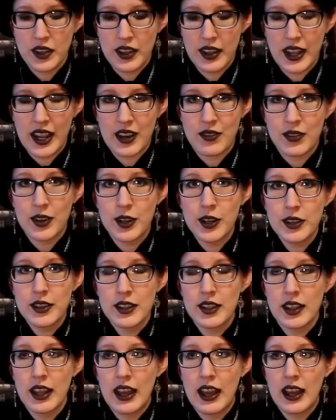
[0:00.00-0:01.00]
advert,
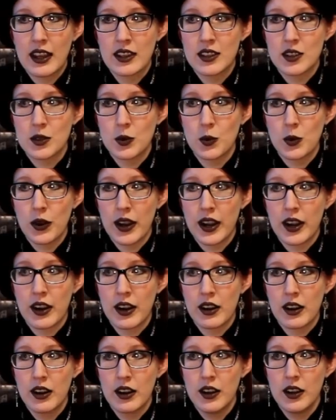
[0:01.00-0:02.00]
and
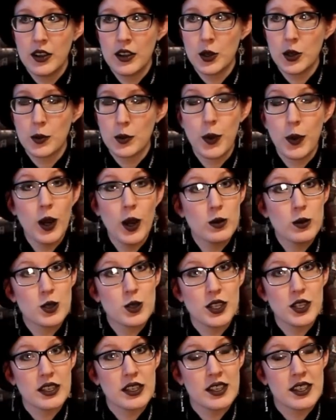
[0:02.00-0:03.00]
where you post
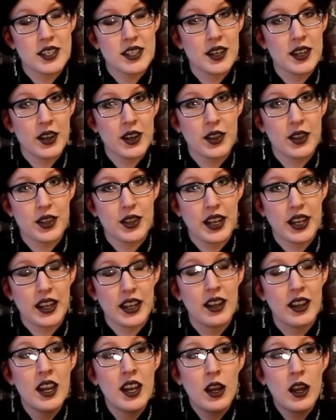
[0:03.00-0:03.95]
it is another thing,